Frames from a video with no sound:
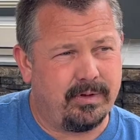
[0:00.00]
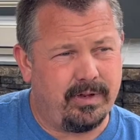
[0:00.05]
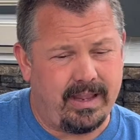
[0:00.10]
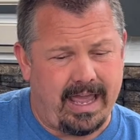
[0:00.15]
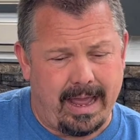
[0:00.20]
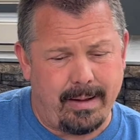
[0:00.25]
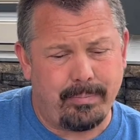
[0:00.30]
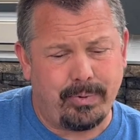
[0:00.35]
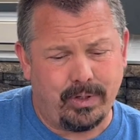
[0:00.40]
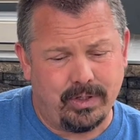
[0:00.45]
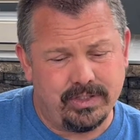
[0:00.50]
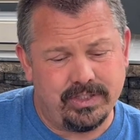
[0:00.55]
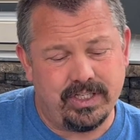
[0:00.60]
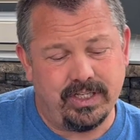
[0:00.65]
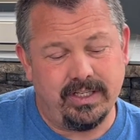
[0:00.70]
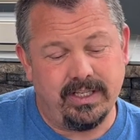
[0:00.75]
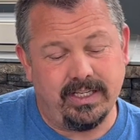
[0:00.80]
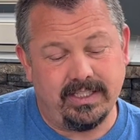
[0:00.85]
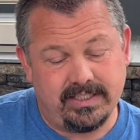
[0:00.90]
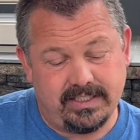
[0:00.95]
that
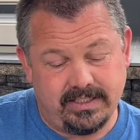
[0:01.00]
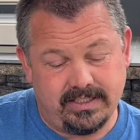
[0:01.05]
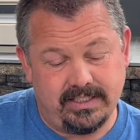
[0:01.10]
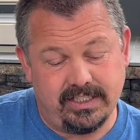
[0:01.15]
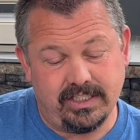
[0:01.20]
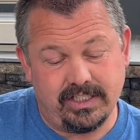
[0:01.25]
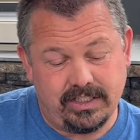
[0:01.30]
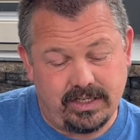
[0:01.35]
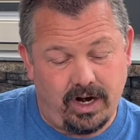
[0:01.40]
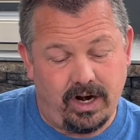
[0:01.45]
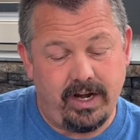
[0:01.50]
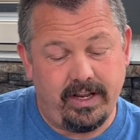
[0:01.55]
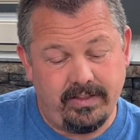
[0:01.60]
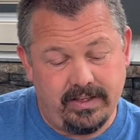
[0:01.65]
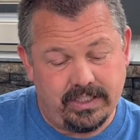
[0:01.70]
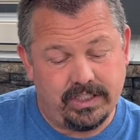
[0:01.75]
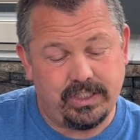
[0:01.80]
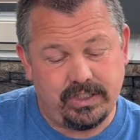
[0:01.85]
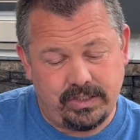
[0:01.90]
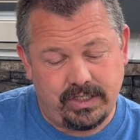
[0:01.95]
person that's just starting
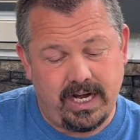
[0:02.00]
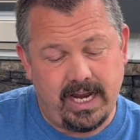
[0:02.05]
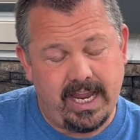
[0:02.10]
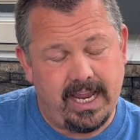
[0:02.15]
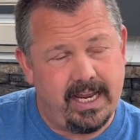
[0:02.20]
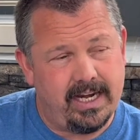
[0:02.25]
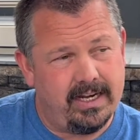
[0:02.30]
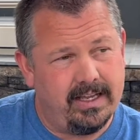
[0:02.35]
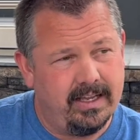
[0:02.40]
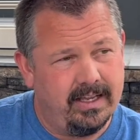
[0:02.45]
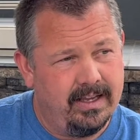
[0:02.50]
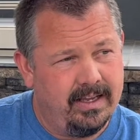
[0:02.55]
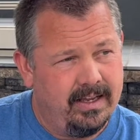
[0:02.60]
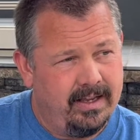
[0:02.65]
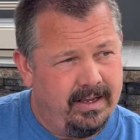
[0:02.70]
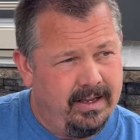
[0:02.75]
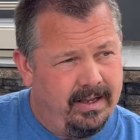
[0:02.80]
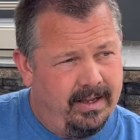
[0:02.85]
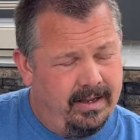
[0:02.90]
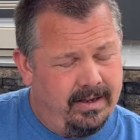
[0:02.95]
this trade
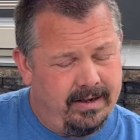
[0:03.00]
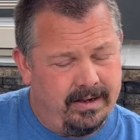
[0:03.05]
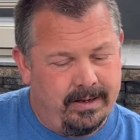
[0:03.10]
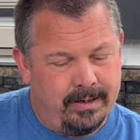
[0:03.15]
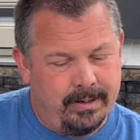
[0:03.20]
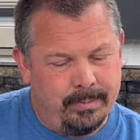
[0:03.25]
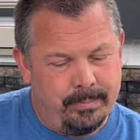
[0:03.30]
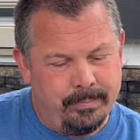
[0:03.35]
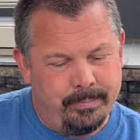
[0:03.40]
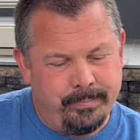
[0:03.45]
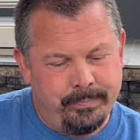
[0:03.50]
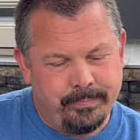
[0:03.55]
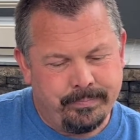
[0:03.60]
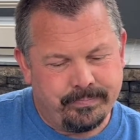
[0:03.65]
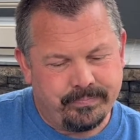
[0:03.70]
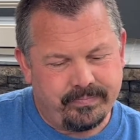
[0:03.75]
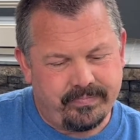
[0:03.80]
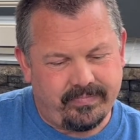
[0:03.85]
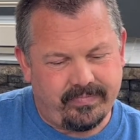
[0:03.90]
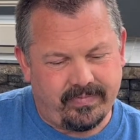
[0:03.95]

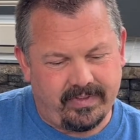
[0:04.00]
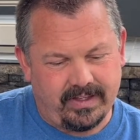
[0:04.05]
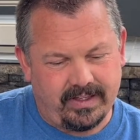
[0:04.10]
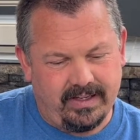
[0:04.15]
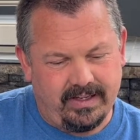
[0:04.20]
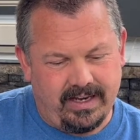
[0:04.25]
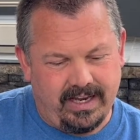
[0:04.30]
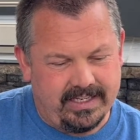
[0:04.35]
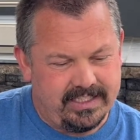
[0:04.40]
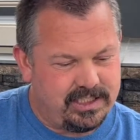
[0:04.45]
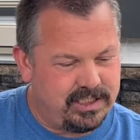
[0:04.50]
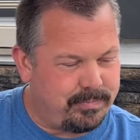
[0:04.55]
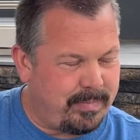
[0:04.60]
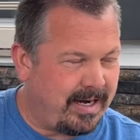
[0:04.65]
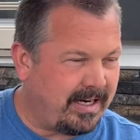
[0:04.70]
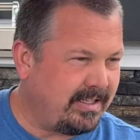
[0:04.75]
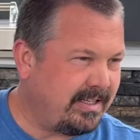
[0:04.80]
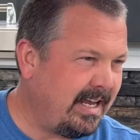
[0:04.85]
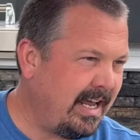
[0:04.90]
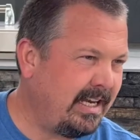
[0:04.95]
has
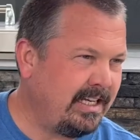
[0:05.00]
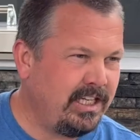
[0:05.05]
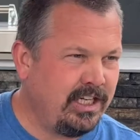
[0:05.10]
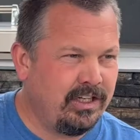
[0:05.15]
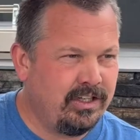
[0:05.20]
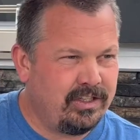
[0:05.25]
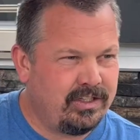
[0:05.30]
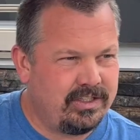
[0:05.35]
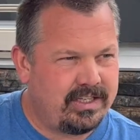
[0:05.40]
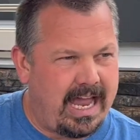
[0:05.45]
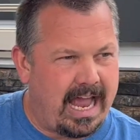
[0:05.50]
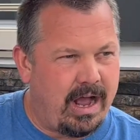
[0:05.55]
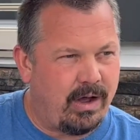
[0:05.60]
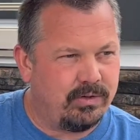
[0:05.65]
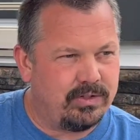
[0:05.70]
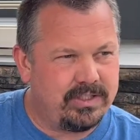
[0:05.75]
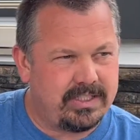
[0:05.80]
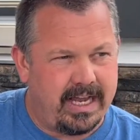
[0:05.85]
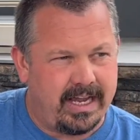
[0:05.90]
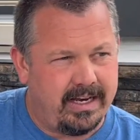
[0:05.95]
spent 10 years
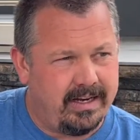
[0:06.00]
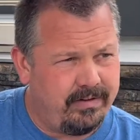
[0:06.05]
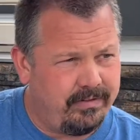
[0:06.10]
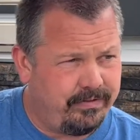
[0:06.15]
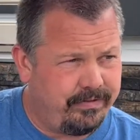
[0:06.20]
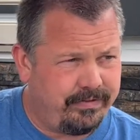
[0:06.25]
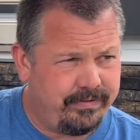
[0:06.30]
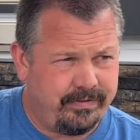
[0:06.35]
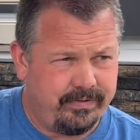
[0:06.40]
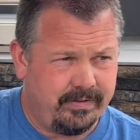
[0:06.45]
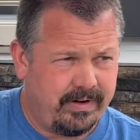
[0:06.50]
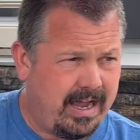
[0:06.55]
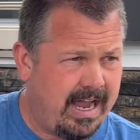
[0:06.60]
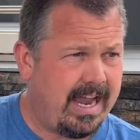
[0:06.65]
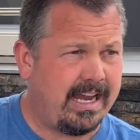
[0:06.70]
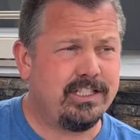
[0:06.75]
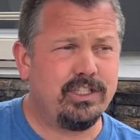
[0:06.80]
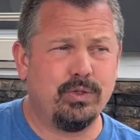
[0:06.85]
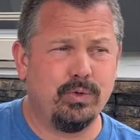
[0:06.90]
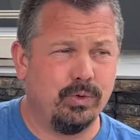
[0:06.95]
outside of high
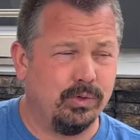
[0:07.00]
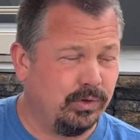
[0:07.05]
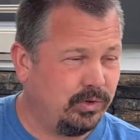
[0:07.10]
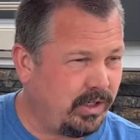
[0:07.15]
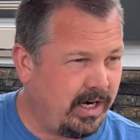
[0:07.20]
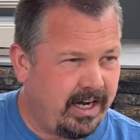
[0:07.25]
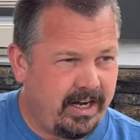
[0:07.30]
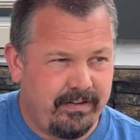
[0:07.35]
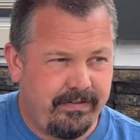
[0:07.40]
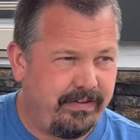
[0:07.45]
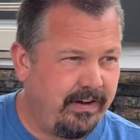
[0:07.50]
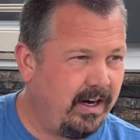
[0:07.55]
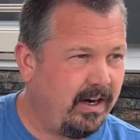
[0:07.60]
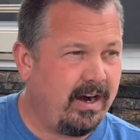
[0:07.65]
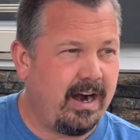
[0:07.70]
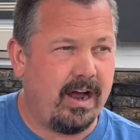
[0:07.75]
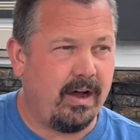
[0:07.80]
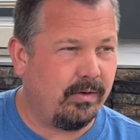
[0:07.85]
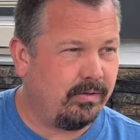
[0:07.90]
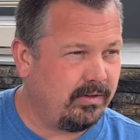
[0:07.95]
school trying to figure
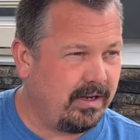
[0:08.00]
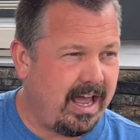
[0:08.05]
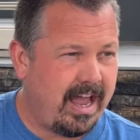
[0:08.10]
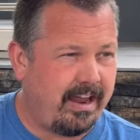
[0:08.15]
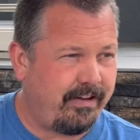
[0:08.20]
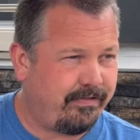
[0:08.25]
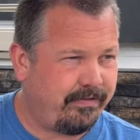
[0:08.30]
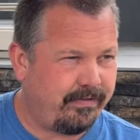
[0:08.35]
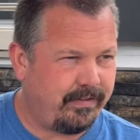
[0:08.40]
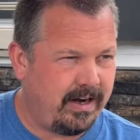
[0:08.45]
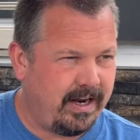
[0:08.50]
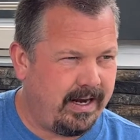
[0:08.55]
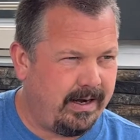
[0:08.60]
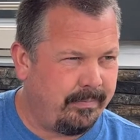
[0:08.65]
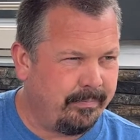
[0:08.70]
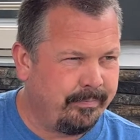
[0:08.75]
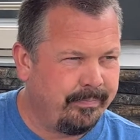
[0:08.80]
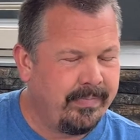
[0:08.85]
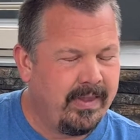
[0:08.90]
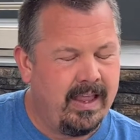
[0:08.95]
out life, right?
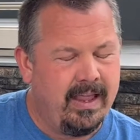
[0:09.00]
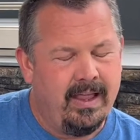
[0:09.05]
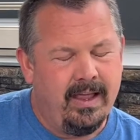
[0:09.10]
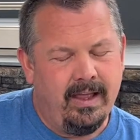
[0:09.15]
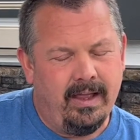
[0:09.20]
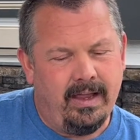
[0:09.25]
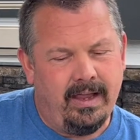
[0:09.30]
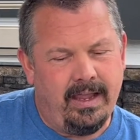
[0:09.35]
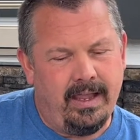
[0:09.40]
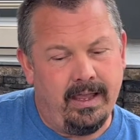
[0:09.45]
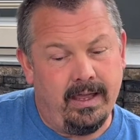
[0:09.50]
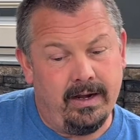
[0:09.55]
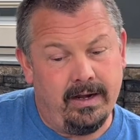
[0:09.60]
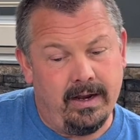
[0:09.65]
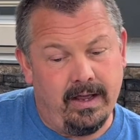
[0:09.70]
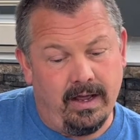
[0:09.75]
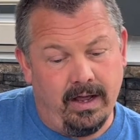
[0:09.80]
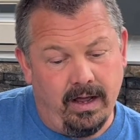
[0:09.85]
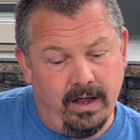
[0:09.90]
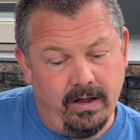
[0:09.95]
And
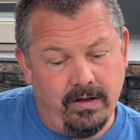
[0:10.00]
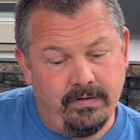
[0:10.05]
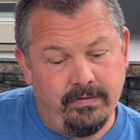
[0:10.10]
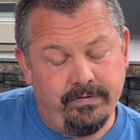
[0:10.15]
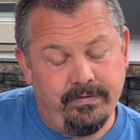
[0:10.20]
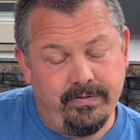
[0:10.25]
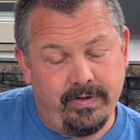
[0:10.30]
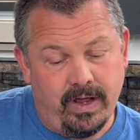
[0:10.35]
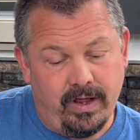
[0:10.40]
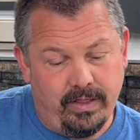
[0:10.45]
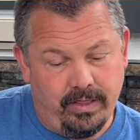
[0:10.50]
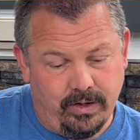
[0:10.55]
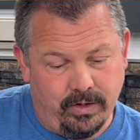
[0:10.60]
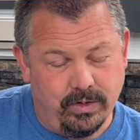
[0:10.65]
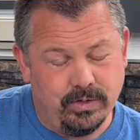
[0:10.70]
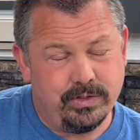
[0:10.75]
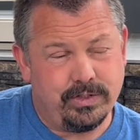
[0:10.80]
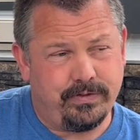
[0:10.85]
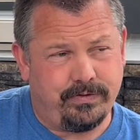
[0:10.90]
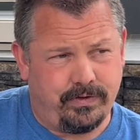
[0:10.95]
of
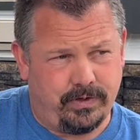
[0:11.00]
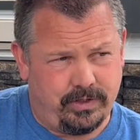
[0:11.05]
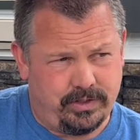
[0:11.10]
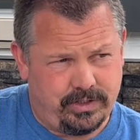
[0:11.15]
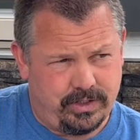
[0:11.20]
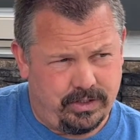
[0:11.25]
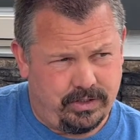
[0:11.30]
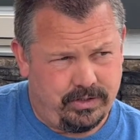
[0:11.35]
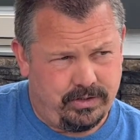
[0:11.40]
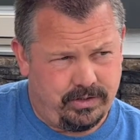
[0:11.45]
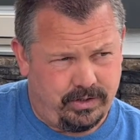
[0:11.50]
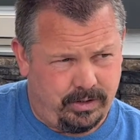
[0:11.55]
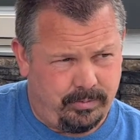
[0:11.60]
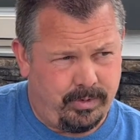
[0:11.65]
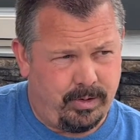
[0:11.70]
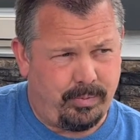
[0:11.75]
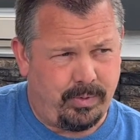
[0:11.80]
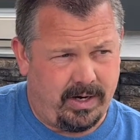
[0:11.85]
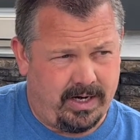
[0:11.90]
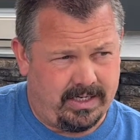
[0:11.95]
those first term
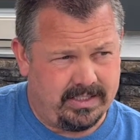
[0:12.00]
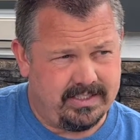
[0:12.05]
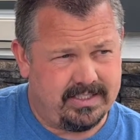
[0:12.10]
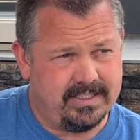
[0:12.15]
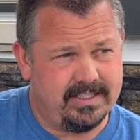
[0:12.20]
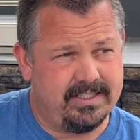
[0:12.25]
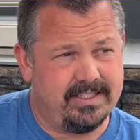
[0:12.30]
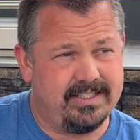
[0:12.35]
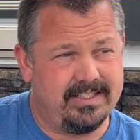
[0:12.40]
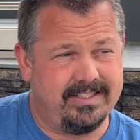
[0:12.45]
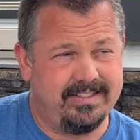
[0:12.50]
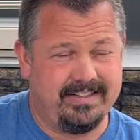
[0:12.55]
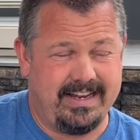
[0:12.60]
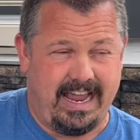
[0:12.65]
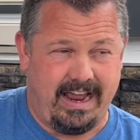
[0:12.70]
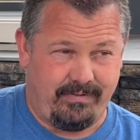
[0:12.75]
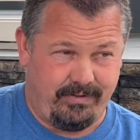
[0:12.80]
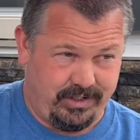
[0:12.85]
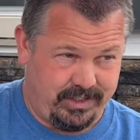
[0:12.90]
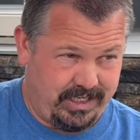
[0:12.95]
apprentices,
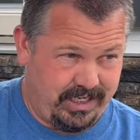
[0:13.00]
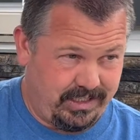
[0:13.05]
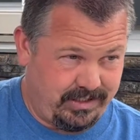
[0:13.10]
average age